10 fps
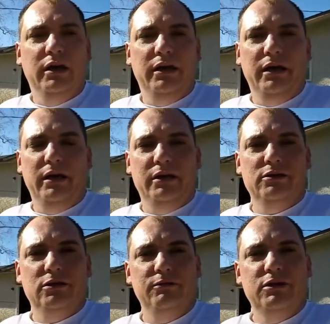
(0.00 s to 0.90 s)
and
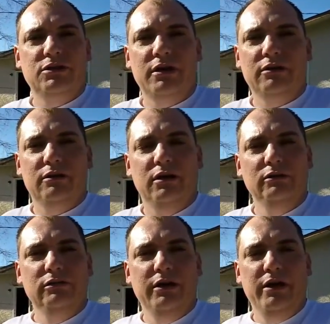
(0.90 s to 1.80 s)
so we checked it
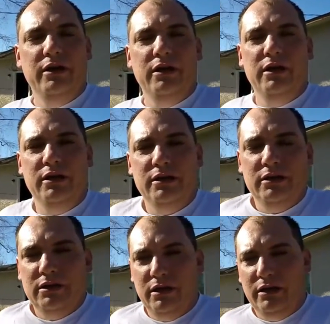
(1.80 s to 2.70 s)
out
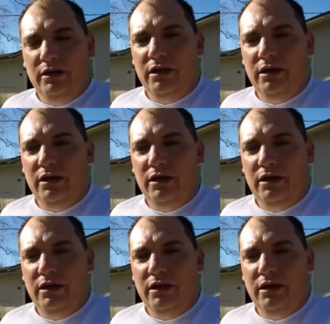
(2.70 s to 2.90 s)
and uh,